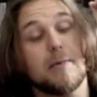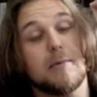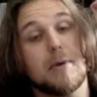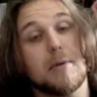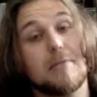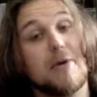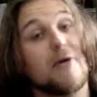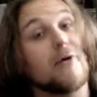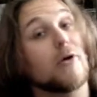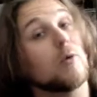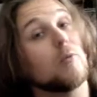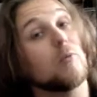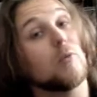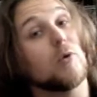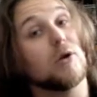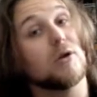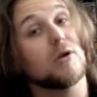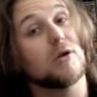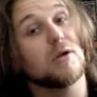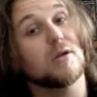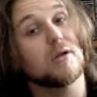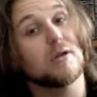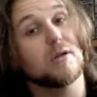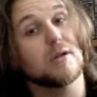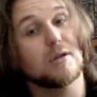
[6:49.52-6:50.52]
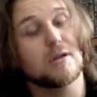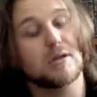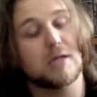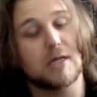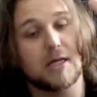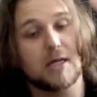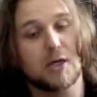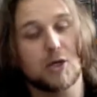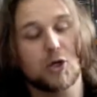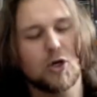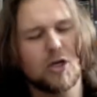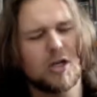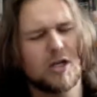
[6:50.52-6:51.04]
American ones,
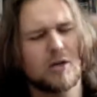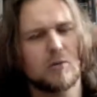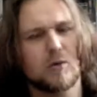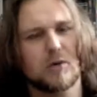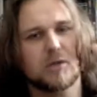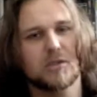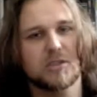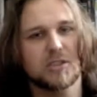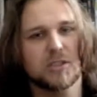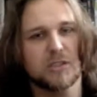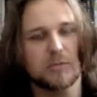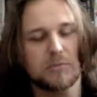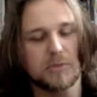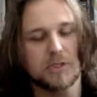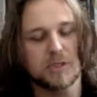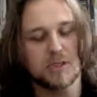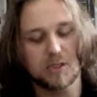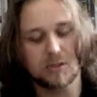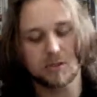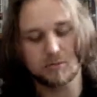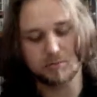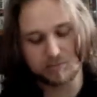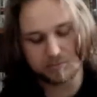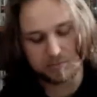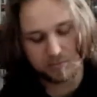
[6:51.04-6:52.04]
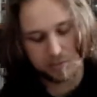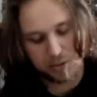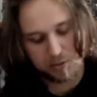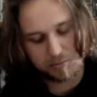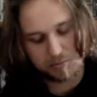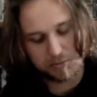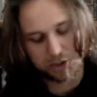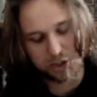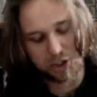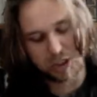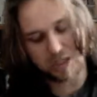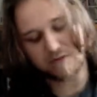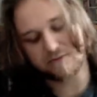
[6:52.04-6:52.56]
coloured ones up on
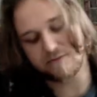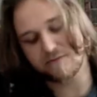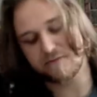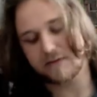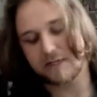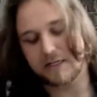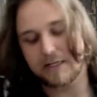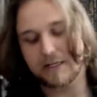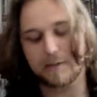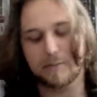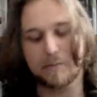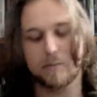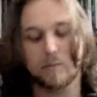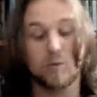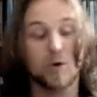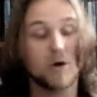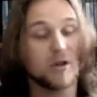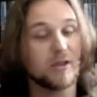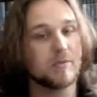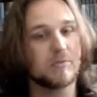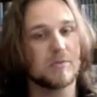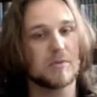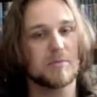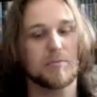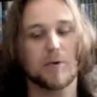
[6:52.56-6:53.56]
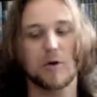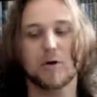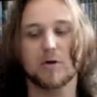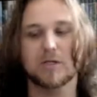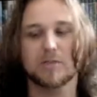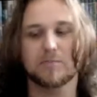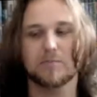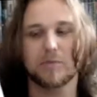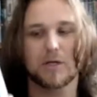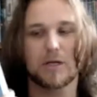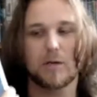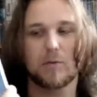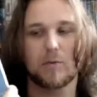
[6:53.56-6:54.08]
my shelf. One of them's
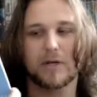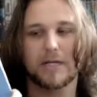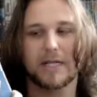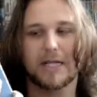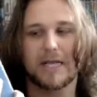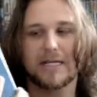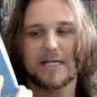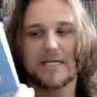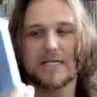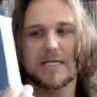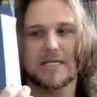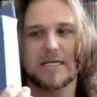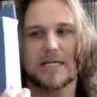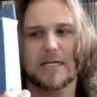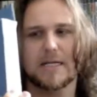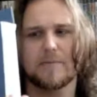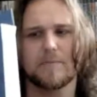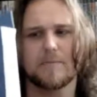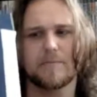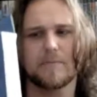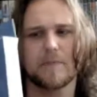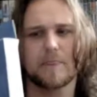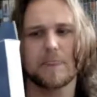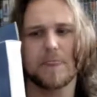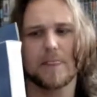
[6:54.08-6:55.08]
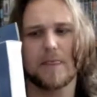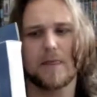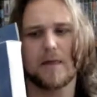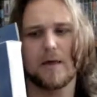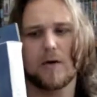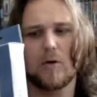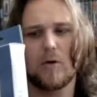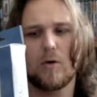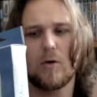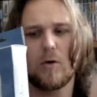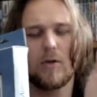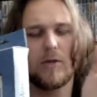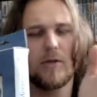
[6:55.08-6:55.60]
boxed, but I want to get
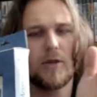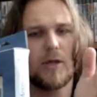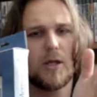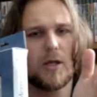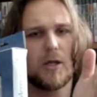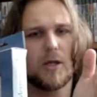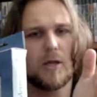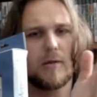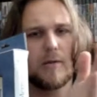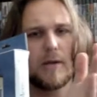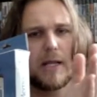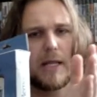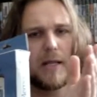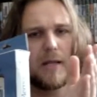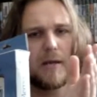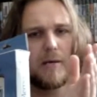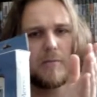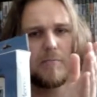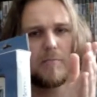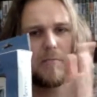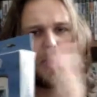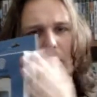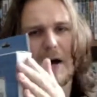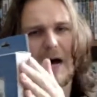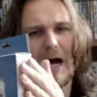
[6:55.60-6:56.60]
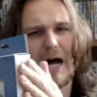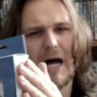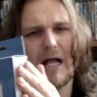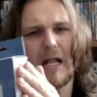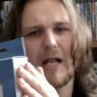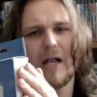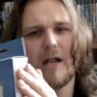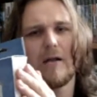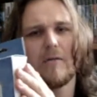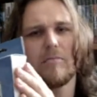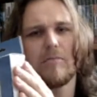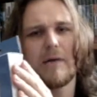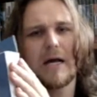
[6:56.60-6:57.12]
all the like
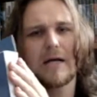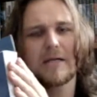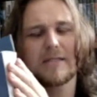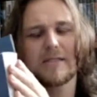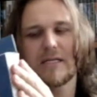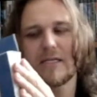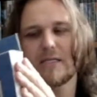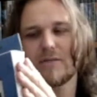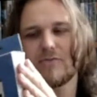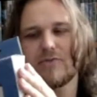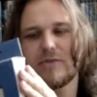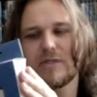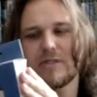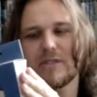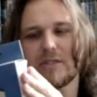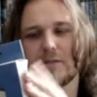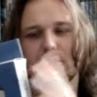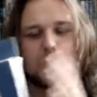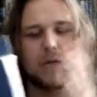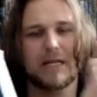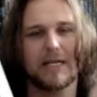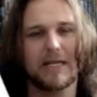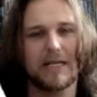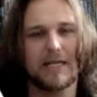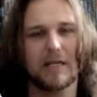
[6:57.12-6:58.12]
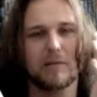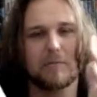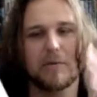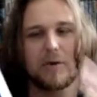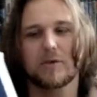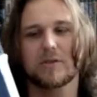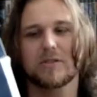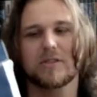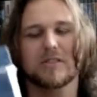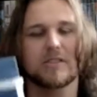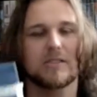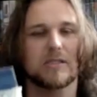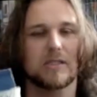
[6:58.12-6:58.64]
PAL accessories as well in the
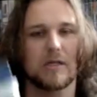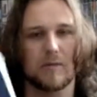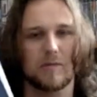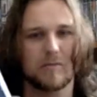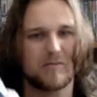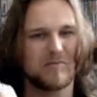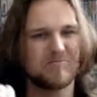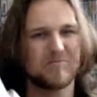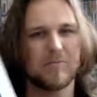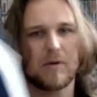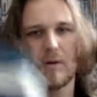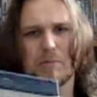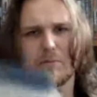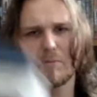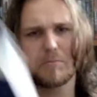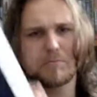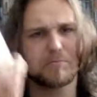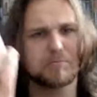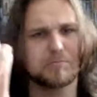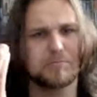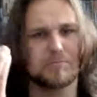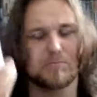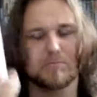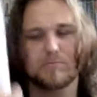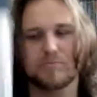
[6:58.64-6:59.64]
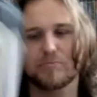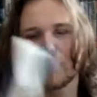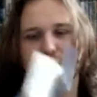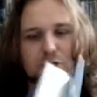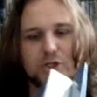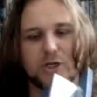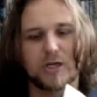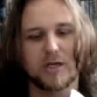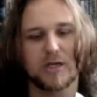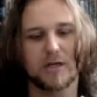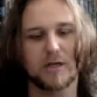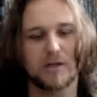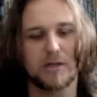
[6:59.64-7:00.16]
boxes. I'm
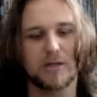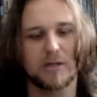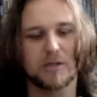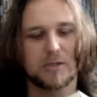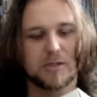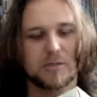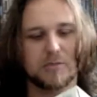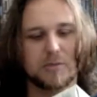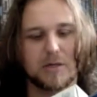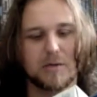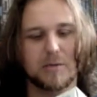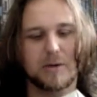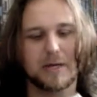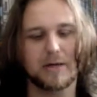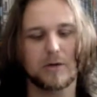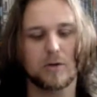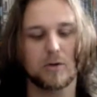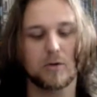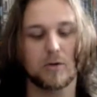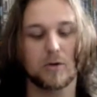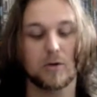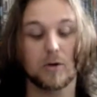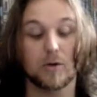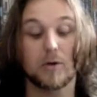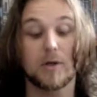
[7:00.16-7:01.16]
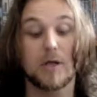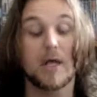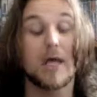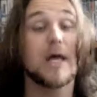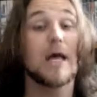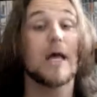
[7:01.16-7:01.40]
sure some of you might know though.